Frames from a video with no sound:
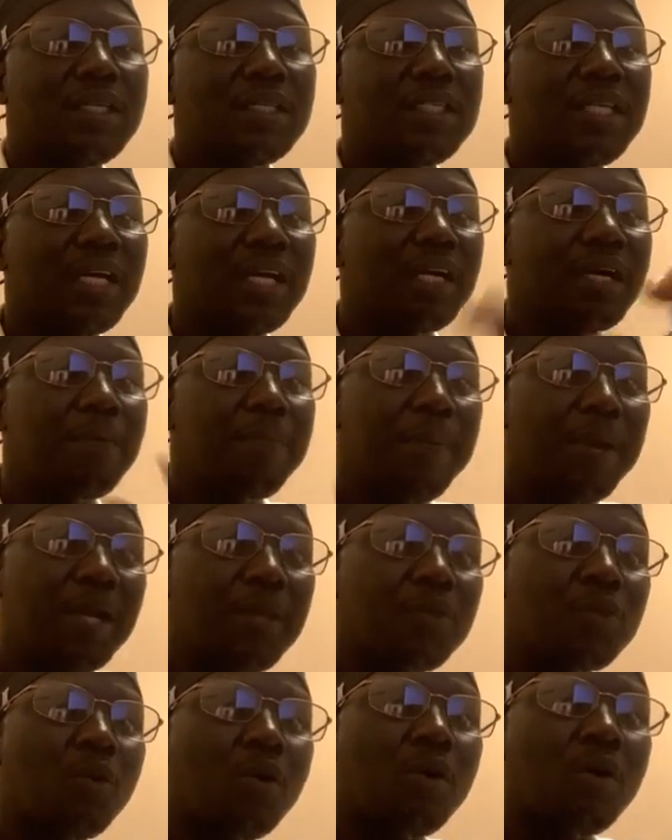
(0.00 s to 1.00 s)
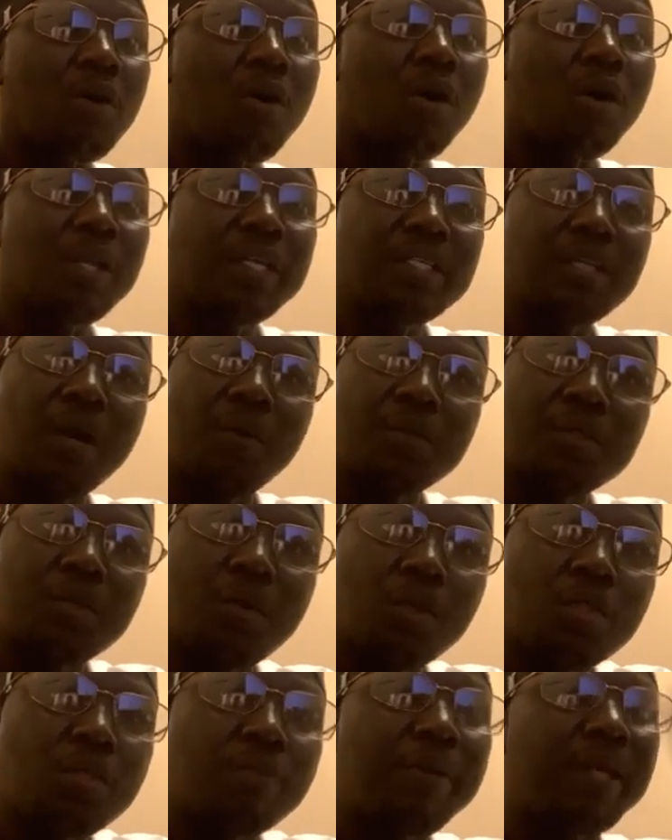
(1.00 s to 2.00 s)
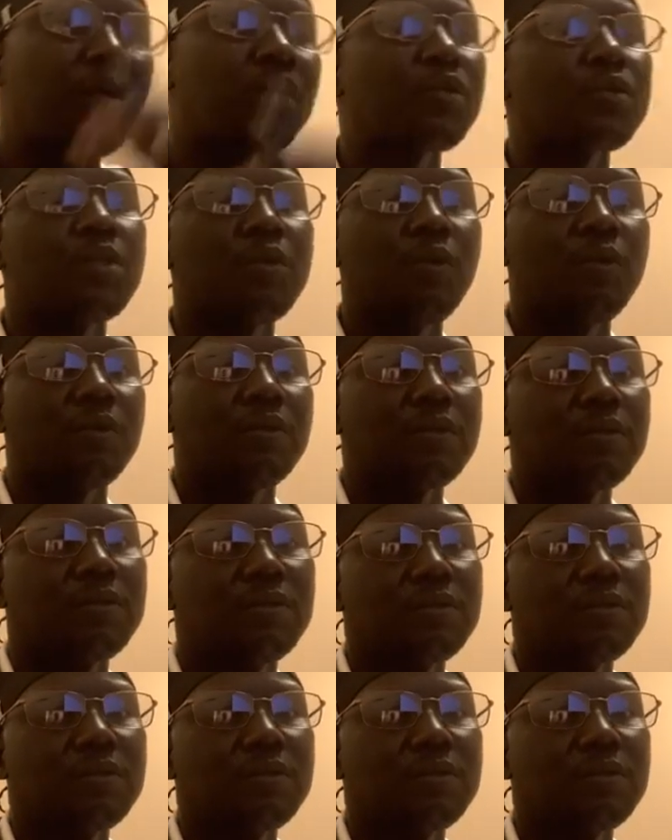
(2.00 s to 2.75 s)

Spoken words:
Jagang pai thok college I was going to medical school.